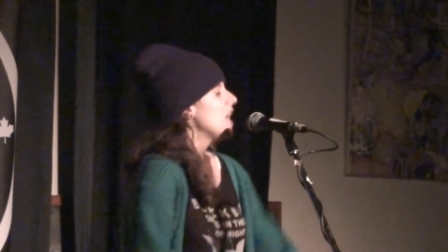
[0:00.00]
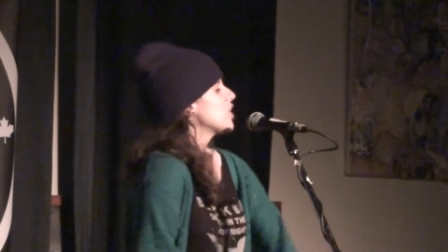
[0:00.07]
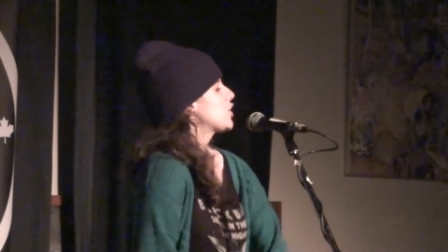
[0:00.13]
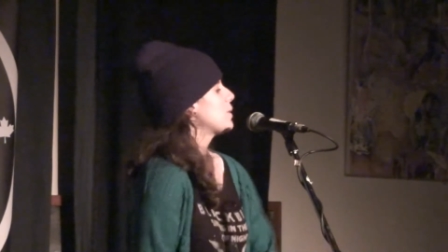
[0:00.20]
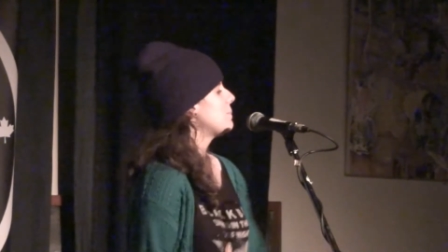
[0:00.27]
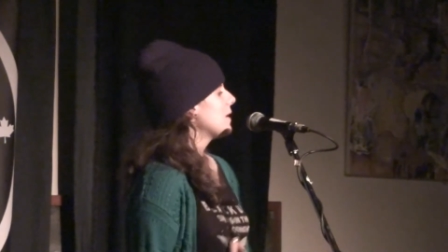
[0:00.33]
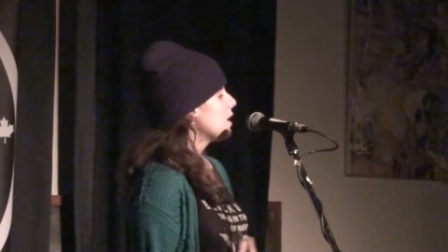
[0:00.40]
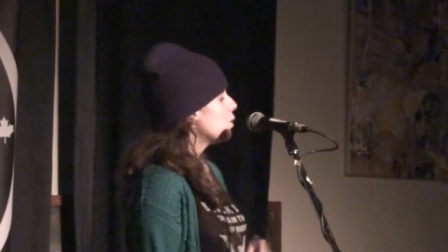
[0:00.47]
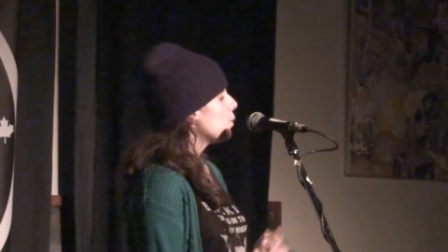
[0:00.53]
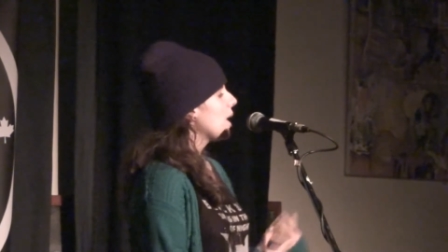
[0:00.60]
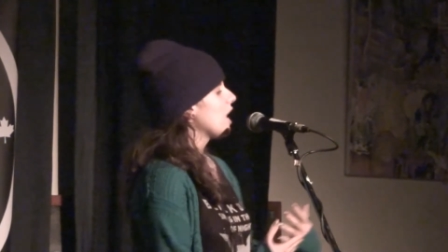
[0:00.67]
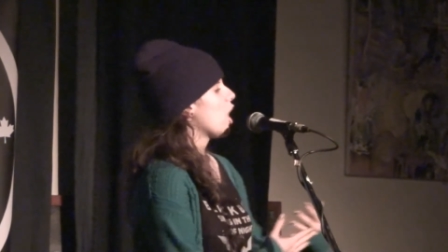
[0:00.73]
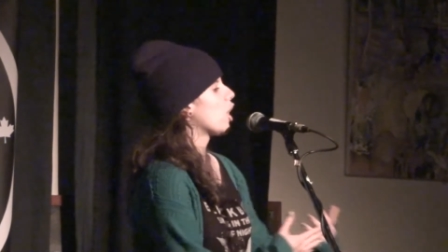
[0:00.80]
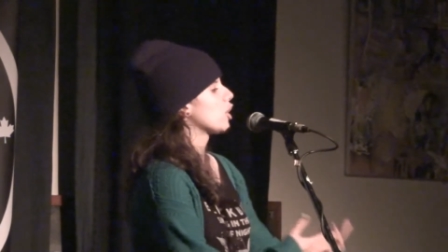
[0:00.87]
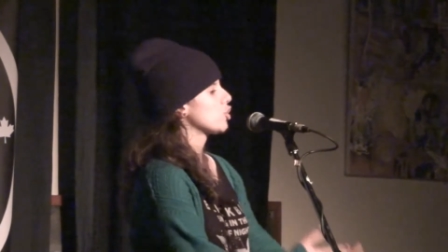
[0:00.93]
shipping
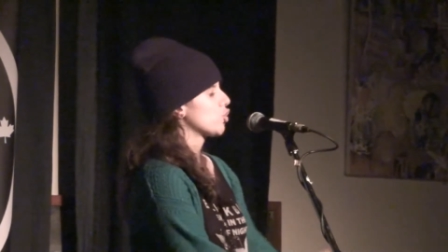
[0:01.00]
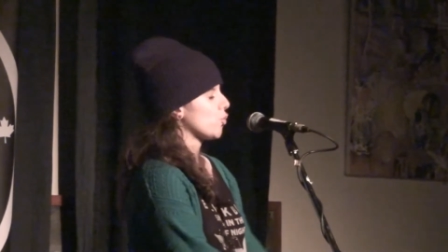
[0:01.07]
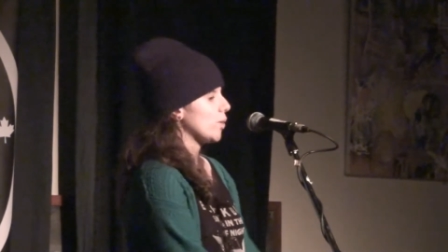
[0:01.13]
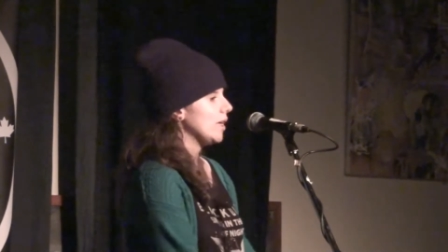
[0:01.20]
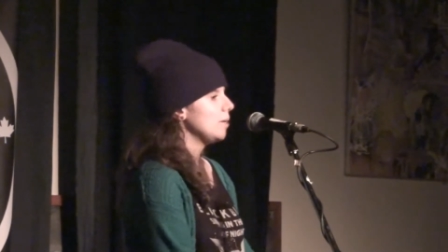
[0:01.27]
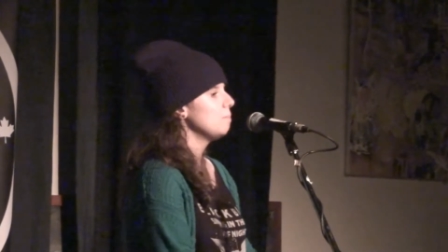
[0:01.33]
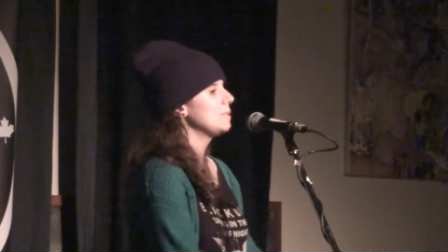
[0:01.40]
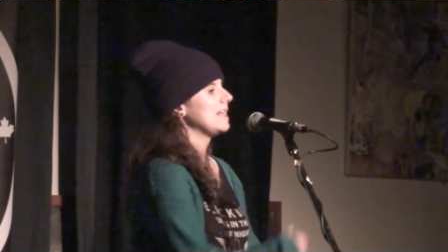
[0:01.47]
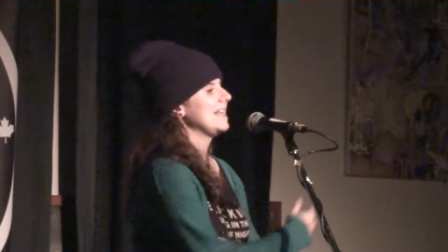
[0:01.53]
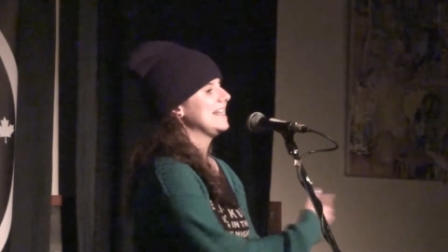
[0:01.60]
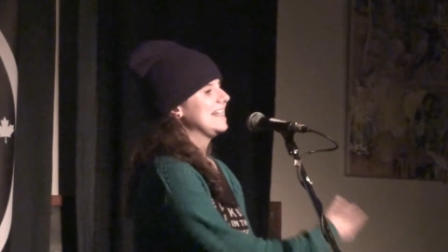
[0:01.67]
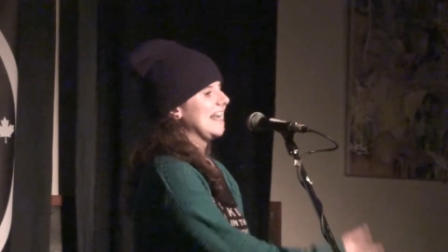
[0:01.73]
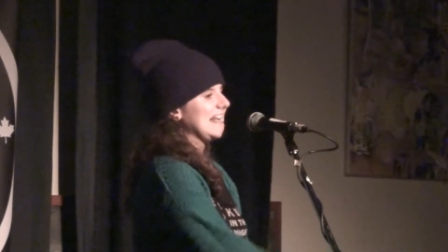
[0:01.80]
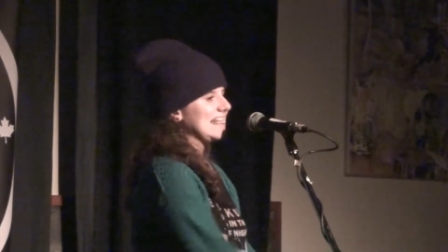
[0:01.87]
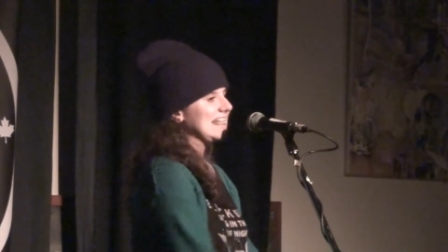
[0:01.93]
away her dreams
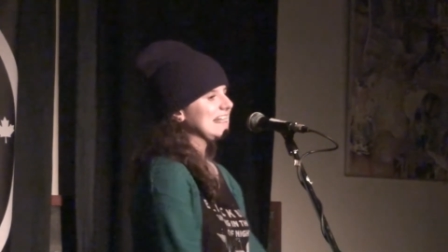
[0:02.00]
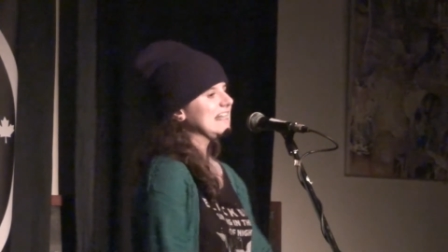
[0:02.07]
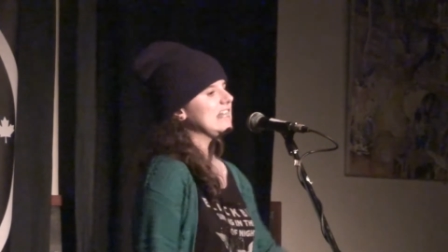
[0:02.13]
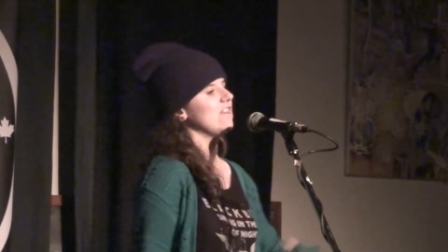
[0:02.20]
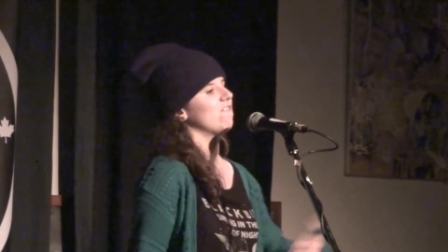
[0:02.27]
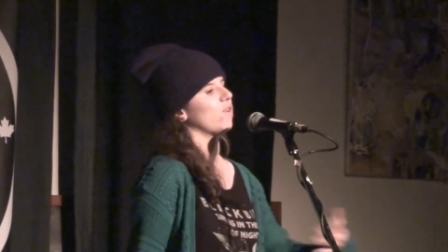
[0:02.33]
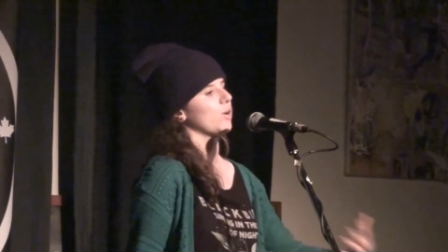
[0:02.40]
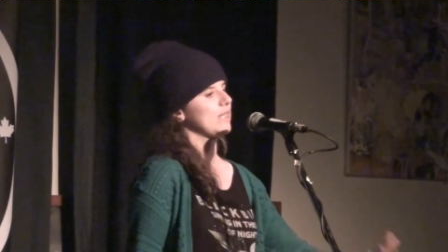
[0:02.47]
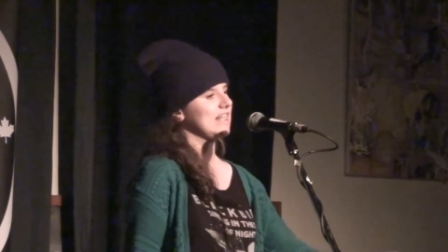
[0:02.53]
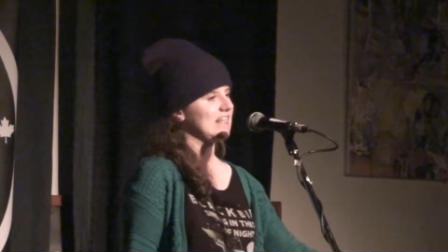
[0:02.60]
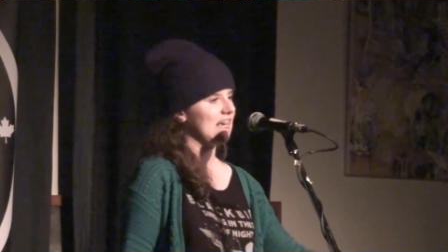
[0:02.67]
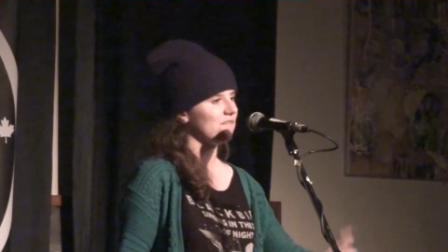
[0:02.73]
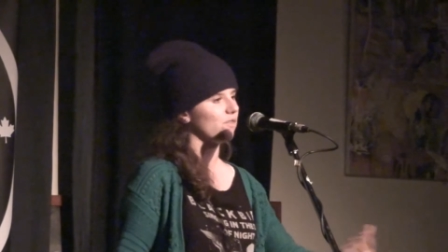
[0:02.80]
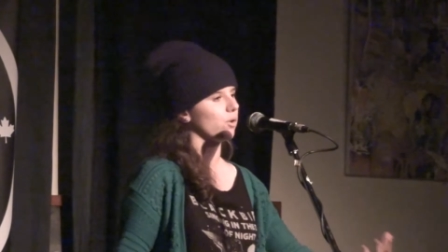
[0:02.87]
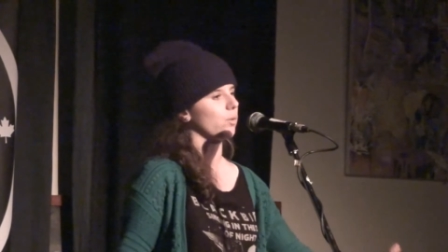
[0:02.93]
and destiny for
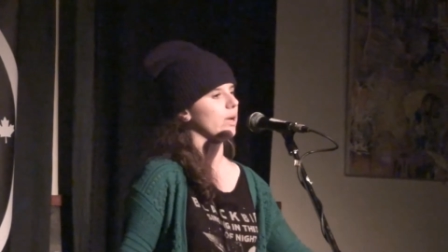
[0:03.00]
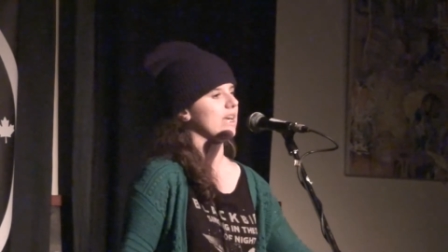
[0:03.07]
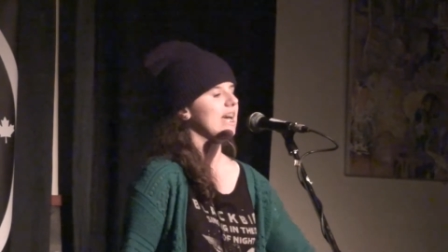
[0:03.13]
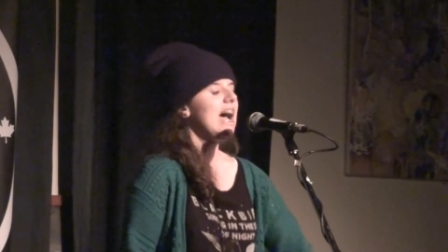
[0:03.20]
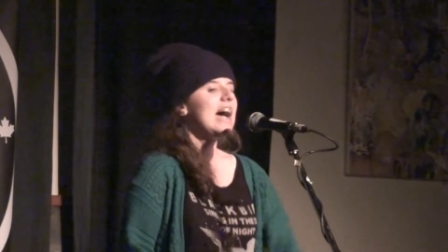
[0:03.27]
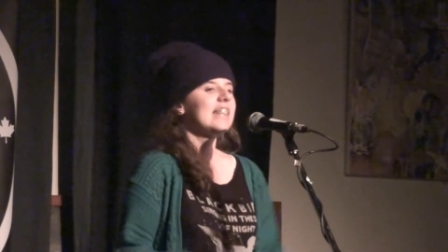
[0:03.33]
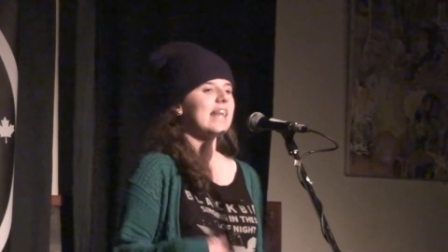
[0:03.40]
slavery,